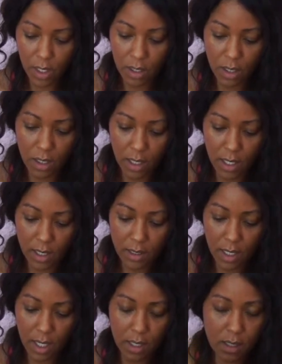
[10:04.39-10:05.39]
And then like I
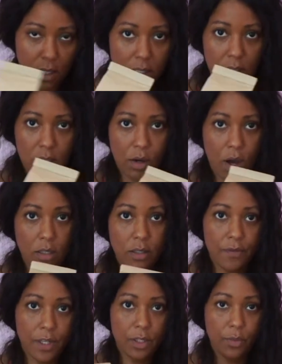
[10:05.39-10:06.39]
said, it, the cost
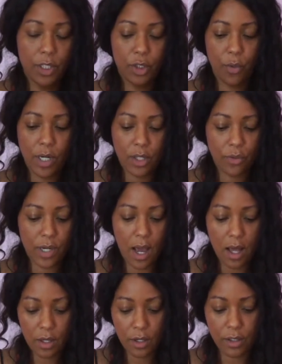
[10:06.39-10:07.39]
of this was
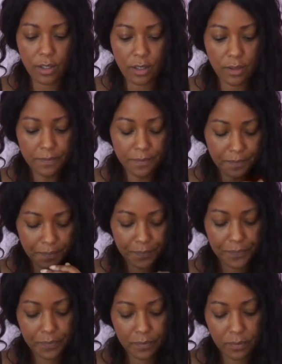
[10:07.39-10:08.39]
$23.
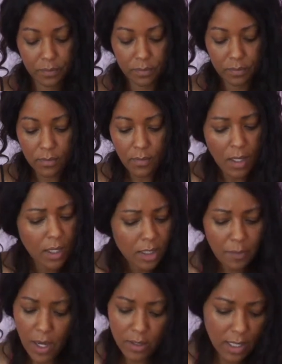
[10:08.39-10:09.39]
It
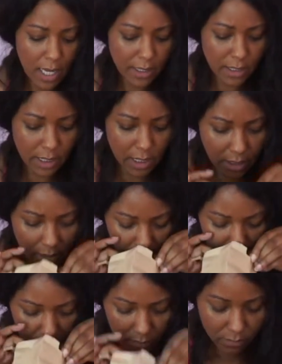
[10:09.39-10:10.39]
smells like tea.
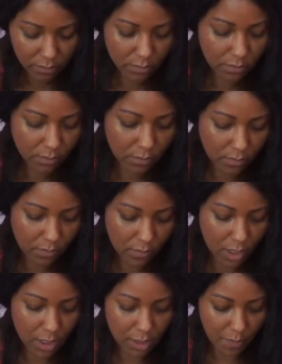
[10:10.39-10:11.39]

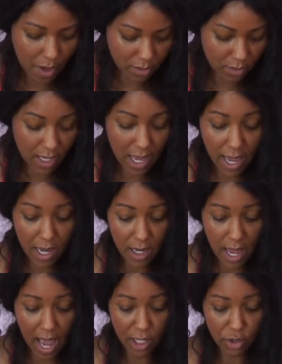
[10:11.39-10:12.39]
It smells
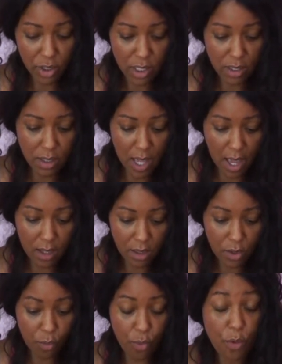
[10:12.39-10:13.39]
like actually that
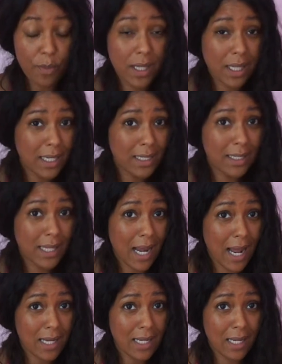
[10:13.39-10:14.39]
the womb cleanse that
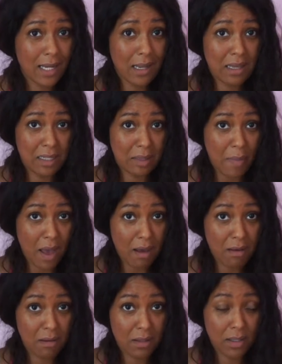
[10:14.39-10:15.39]
I did, it
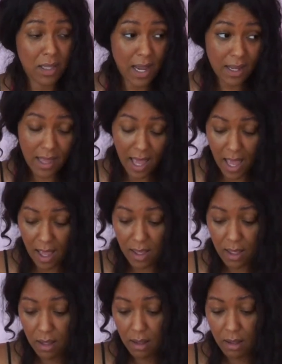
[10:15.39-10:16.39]
smells like that.